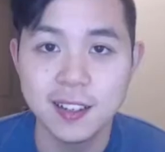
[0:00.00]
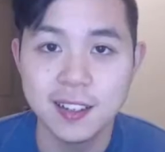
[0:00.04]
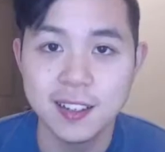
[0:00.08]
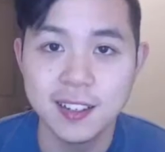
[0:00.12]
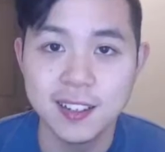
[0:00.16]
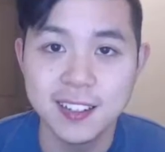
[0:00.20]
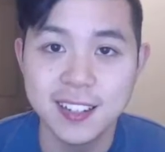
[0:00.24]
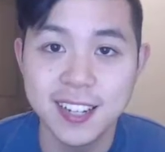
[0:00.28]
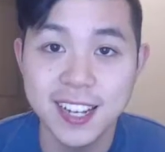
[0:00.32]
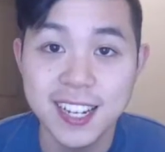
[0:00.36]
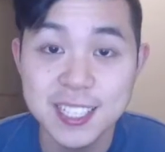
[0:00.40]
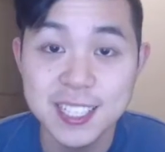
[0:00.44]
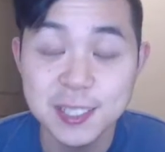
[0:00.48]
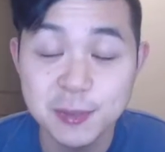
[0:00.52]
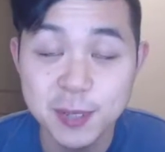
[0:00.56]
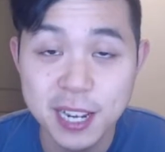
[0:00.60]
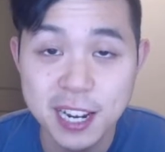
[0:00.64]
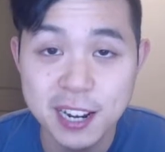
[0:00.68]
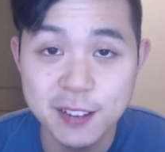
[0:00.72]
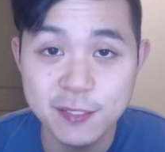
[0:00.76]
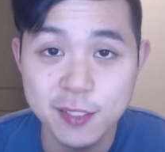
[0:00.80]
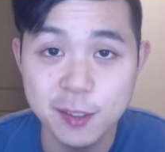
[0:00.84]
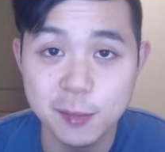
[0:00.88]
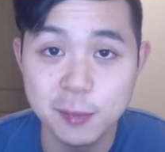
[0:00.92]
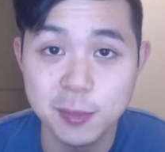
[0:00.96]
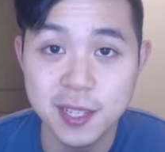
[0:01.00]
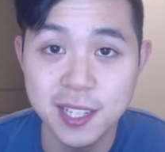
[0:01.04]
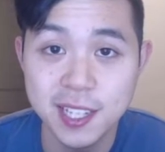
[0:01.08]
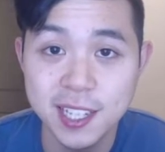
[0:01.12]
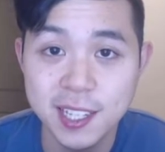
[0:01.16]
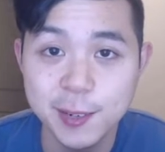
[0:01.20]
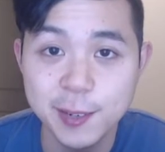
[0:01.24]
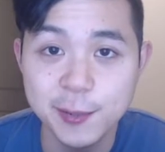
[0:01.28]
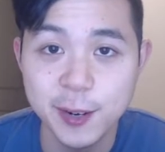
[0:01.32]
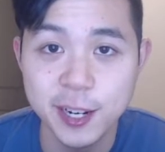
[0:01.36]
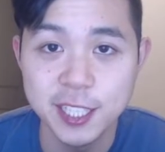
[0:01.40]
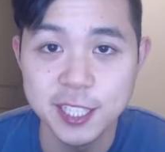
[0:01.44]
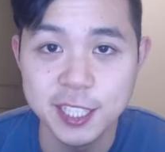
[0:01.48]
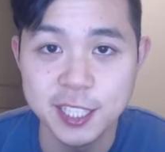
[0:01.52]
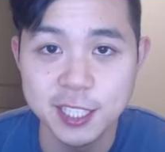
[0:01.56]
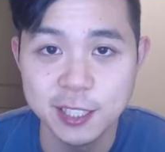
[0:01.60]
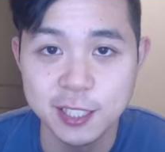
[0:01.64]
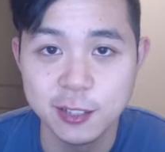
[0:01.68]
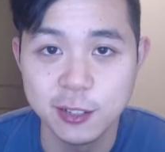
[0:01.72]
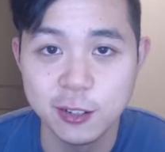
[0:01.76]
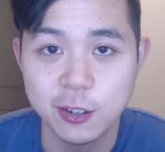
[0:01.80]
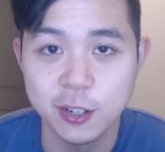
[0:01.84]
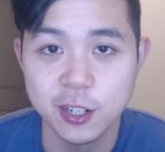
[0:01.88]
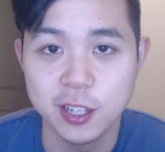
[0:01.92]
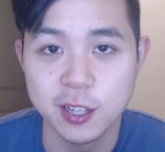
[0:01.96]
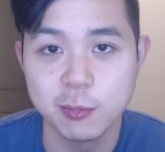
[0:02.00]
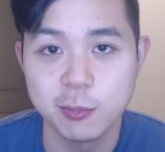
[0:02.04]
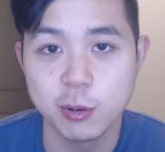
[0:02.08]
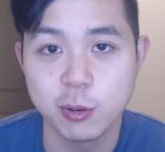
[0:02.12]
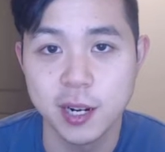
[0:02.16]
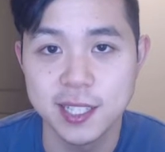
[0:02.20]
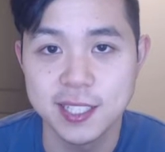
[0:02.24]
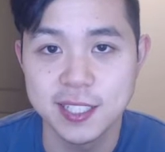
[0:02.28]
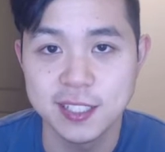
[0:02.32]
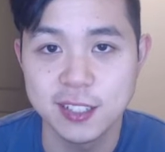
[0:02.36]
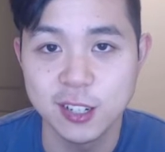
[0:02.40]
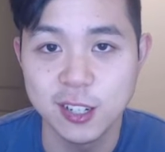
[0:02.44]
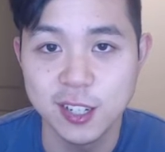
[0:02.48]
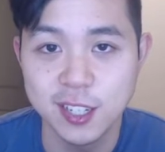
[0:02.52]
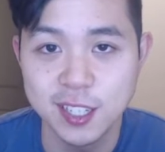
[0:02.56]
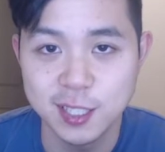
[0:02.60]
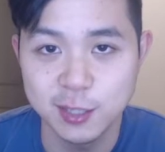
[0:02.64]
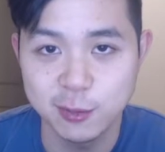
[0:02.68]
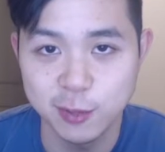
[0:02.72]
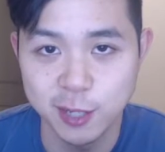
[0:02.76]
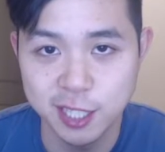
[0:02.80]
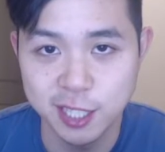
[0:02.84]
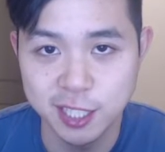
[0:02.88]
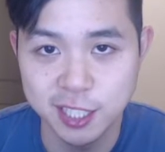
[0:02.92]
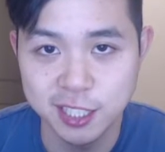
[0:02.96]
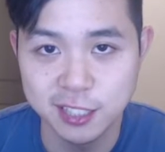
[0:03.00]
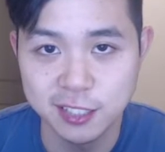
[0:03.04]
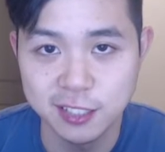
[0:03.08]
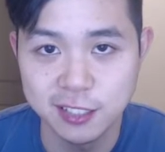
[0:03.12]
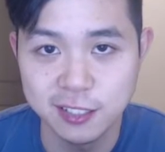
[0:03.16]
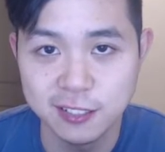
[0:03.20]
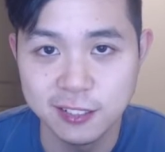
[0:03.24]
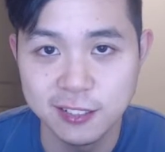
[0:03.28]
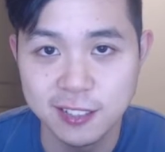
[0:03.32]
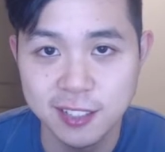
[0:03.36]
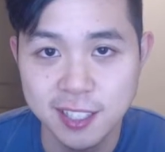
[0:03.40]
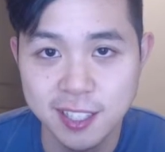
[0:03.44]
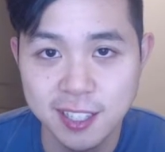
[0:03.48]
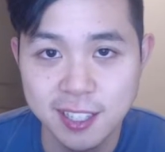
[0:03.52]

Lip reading: Next, we have the PE ratio, or the price to earnings ratio.